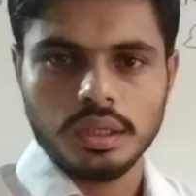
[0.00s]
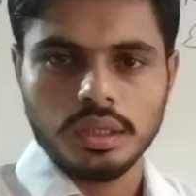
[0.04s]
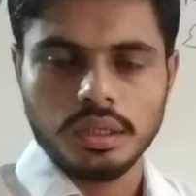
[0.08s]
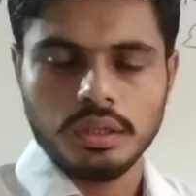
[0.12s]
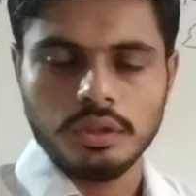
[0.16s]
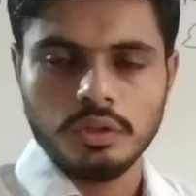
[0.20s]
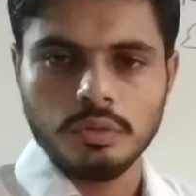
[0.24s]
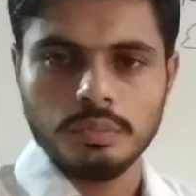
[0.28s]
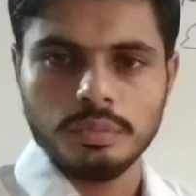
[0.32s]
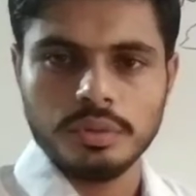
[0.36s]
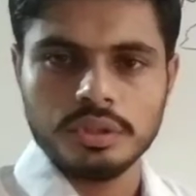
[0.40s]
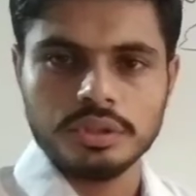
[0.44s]

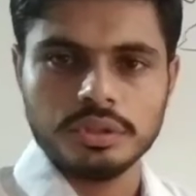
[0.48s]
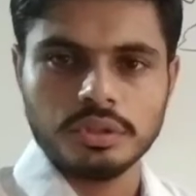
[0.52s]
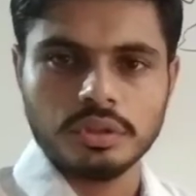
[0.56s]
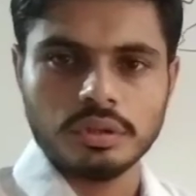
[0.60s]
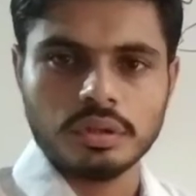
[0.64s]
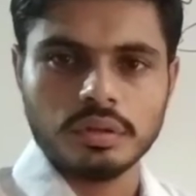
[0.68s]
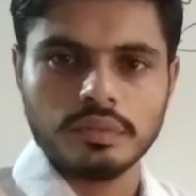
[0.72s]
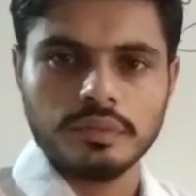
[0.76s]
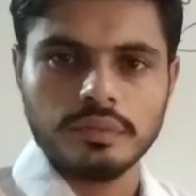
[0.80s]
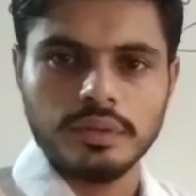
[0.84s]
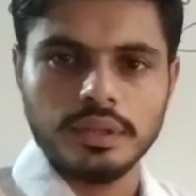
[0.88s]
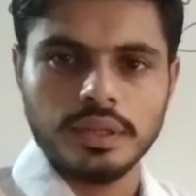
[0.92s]
human
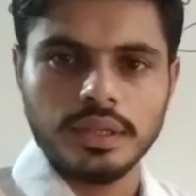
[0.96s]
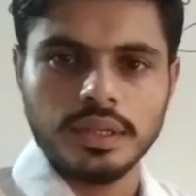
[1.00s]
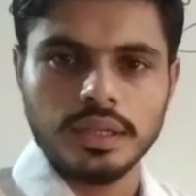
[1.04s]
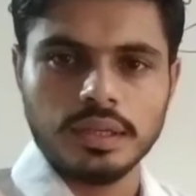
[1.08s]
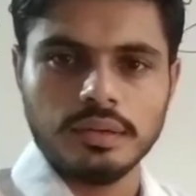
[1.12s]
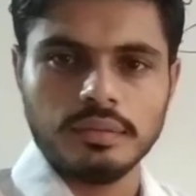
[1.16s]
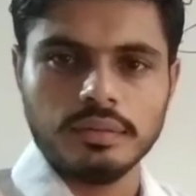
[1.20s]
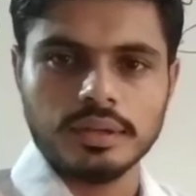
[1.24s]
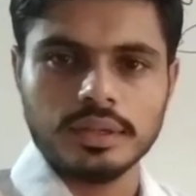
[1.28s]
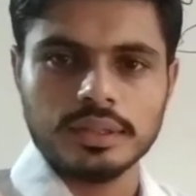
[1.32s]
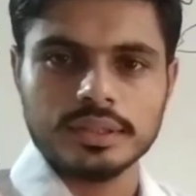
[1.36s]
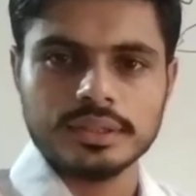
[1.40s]
geography,
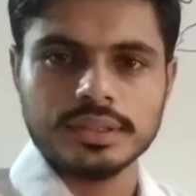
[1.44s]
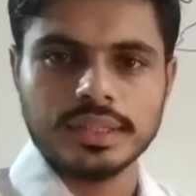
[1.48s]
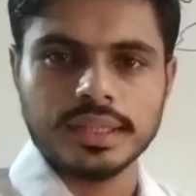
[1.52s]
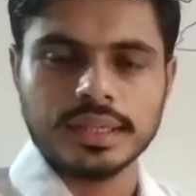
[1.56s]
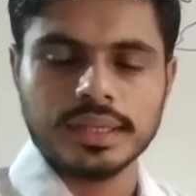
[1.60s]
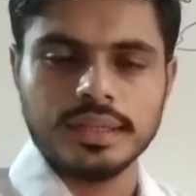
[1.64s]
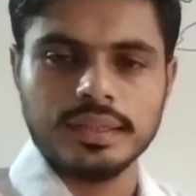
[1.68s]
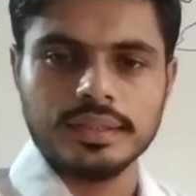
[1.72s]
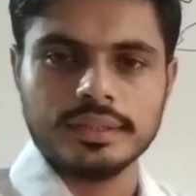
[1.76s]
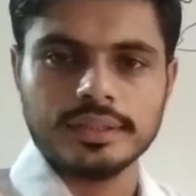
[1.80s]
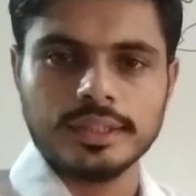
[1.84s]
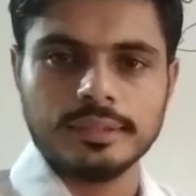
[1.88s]
our
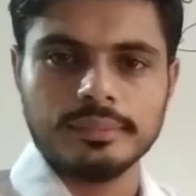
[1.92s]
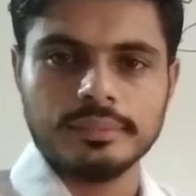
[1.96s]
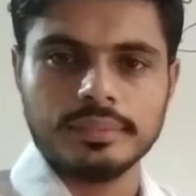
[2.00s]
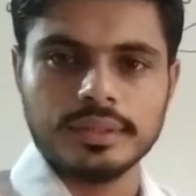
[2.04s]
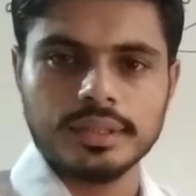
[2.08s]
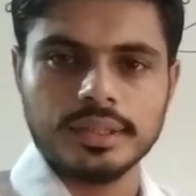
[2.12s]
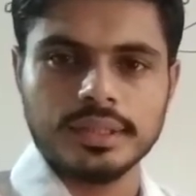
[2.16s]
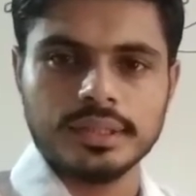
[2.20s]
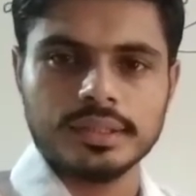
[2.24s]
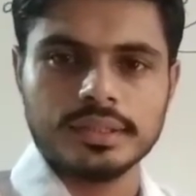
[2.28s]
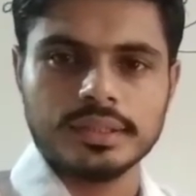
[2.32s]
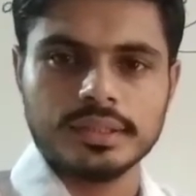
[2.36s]
second
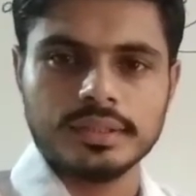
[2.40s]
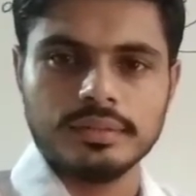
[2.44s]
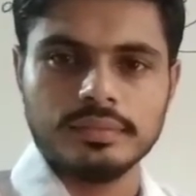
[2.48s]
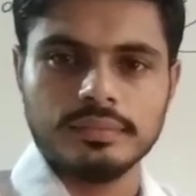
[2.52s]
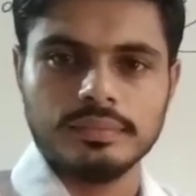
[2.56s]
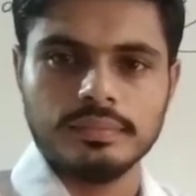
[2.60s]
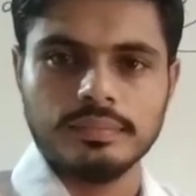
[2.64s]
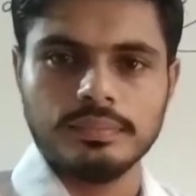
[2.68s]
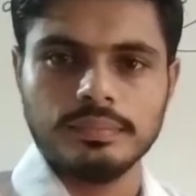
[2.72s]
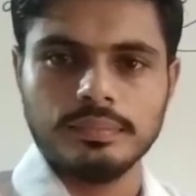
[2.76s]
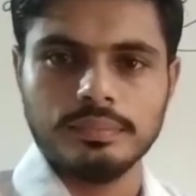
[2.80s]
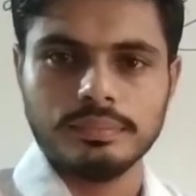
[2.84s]
chapter is
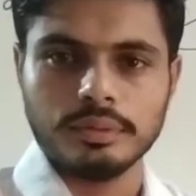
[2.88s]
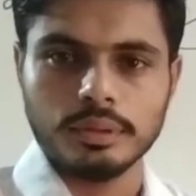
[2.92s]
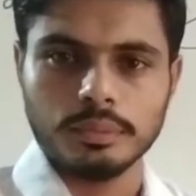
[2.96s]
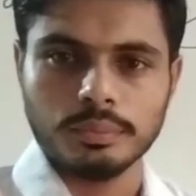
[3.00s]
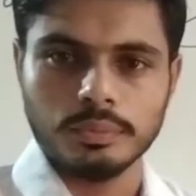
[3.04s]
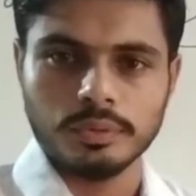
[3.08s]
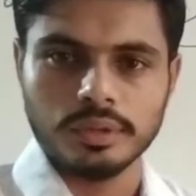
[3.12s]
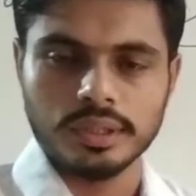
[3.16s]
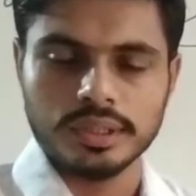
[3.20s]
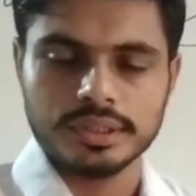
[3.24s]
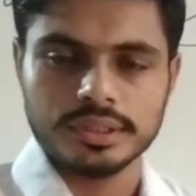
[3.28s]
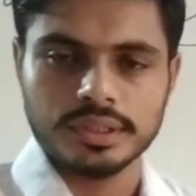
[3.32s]

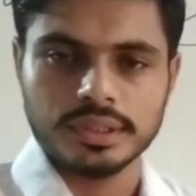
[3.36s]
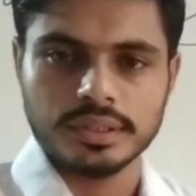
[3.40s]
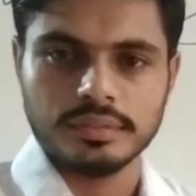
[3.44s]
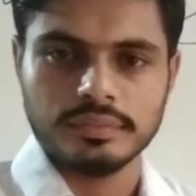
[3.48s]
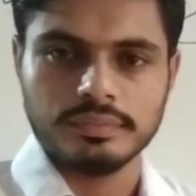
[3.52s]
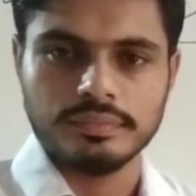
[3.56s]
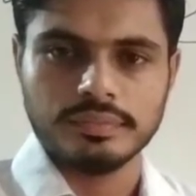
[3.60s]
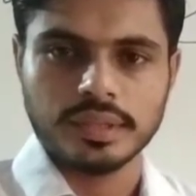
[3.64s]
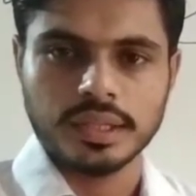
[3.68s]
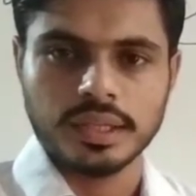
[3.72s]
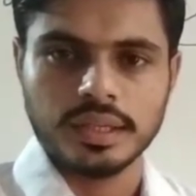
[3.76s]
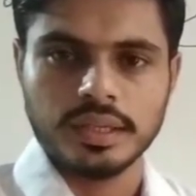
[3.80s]

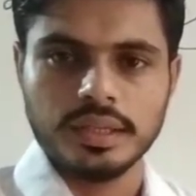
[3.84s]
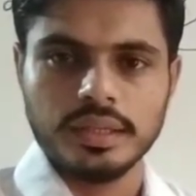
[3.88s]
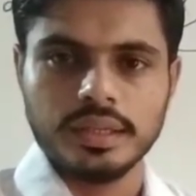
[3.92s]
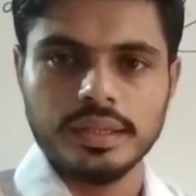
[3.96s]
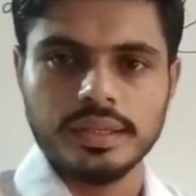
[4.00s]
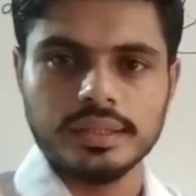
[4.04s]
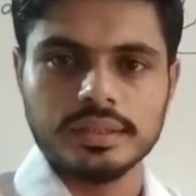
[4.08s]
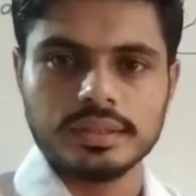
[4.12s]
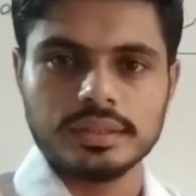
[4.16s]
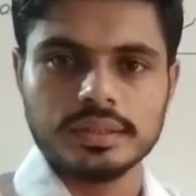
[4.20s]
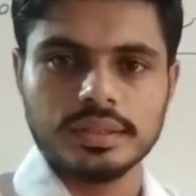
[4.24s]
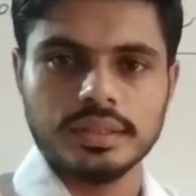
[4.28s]
population,
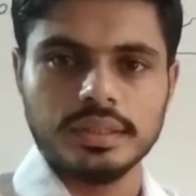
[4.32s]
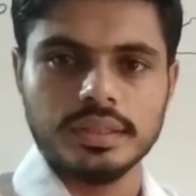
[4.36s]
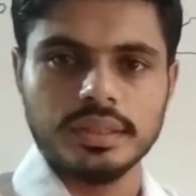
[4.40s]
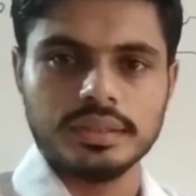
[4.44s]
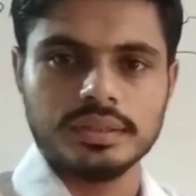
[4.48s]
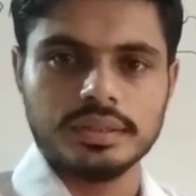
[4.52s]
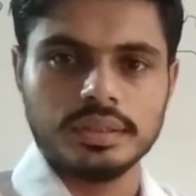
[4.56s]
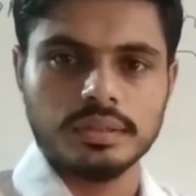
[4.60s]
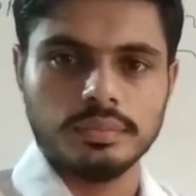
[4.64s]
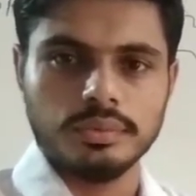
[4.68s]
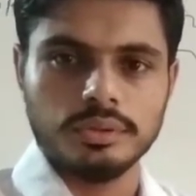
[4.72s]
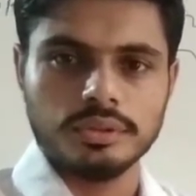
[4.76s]
its
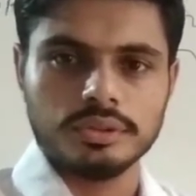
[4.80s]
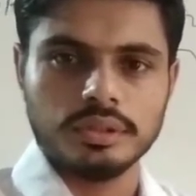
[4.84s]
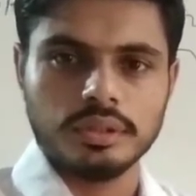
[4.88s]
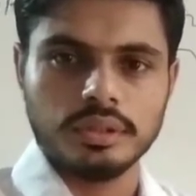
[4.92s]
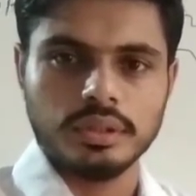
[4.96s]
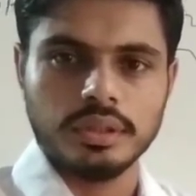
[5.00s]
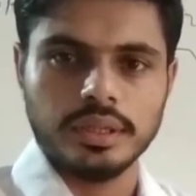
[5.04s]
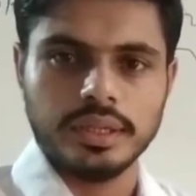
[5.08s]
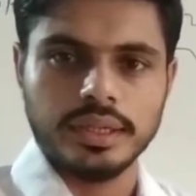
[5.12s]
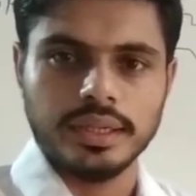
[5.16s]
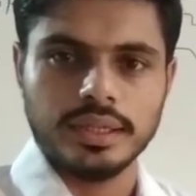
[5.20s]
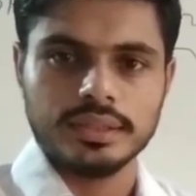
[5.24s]

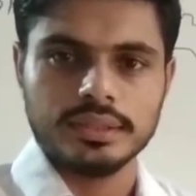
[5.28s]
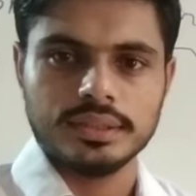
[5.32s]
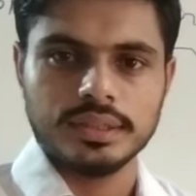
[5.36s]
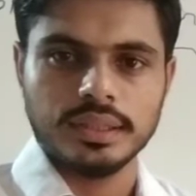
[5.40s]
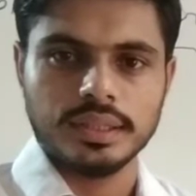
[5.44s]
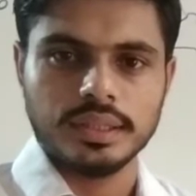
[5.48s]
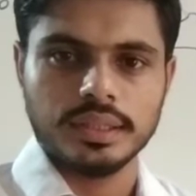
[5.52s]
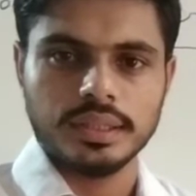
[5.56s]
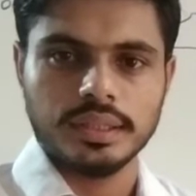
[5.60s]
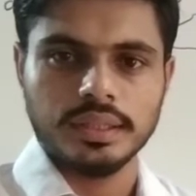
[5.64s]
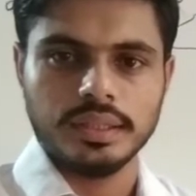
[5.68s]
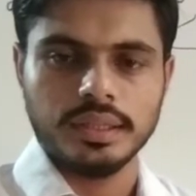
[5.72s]
distribution,
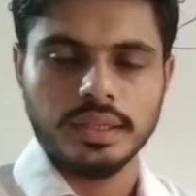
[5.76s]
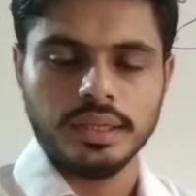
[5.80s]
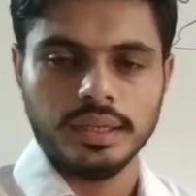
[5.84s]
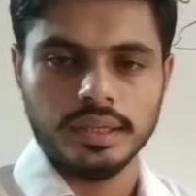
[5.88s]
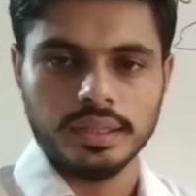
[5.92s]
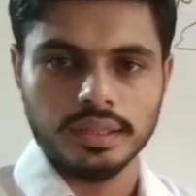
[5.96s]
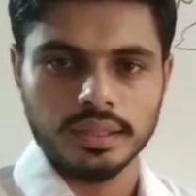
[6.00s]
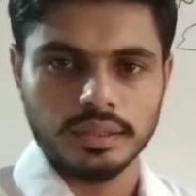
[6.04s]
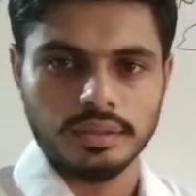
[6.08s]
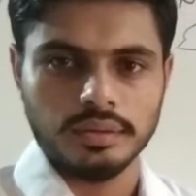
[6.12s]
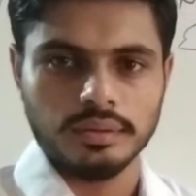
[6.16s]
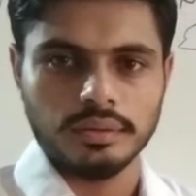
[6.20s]
density,
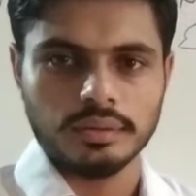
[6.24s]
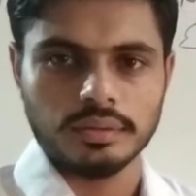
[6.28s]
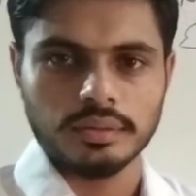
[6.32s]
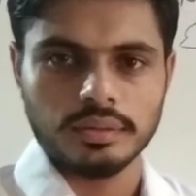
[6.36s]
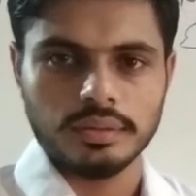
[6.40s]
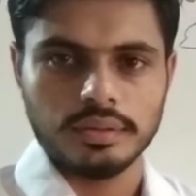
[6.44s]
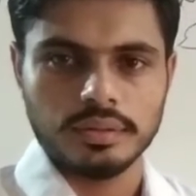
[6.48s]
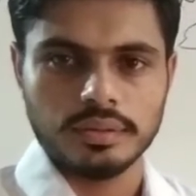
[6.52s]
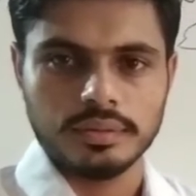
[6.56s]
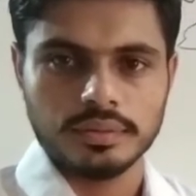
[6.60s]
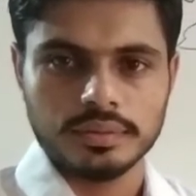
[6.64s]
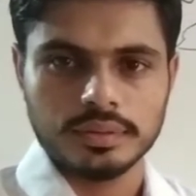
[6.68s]
and
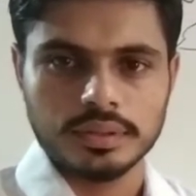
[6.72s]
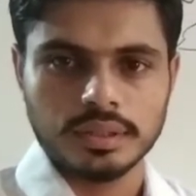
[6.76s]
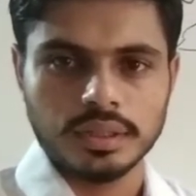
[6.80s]
growth.